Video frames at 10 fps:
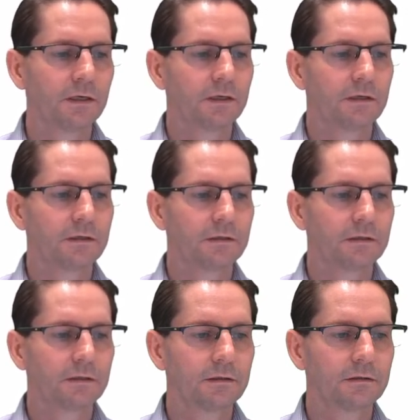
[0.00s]

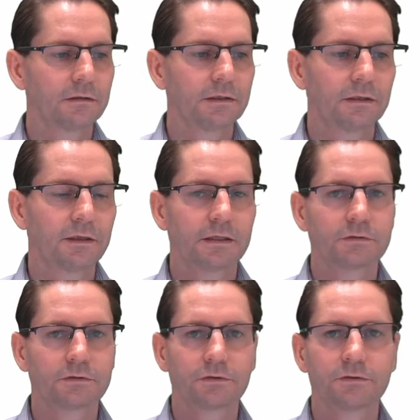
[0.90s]
that
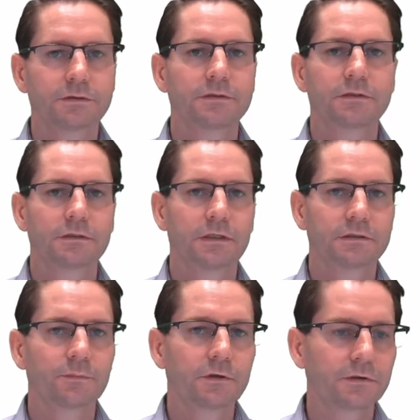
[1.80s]
search as
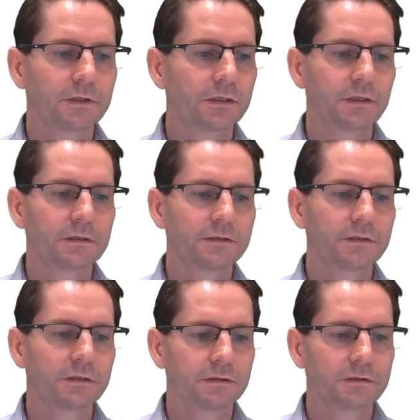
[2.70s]
a priority, then you
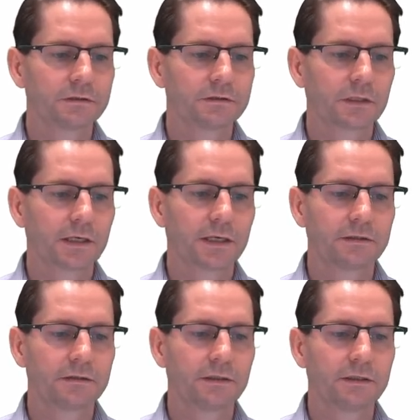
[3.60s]
can just
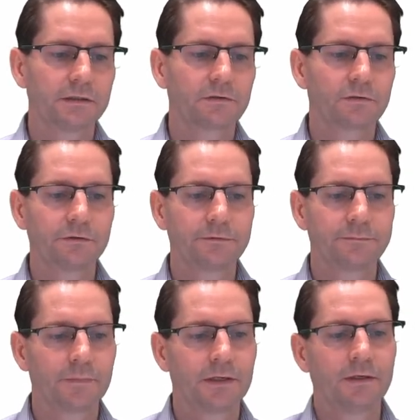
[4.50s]
add it through,
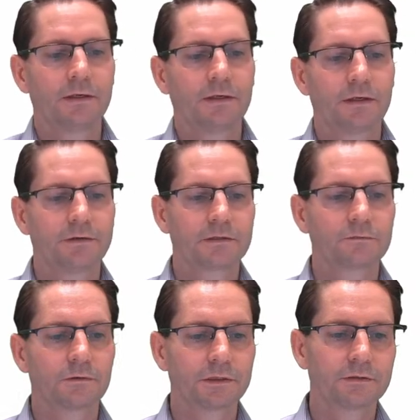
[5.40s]
and that's
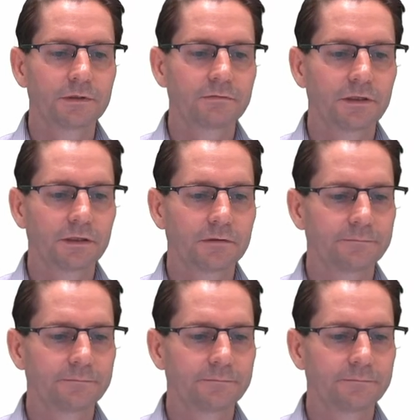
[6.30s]
what they're doing right now.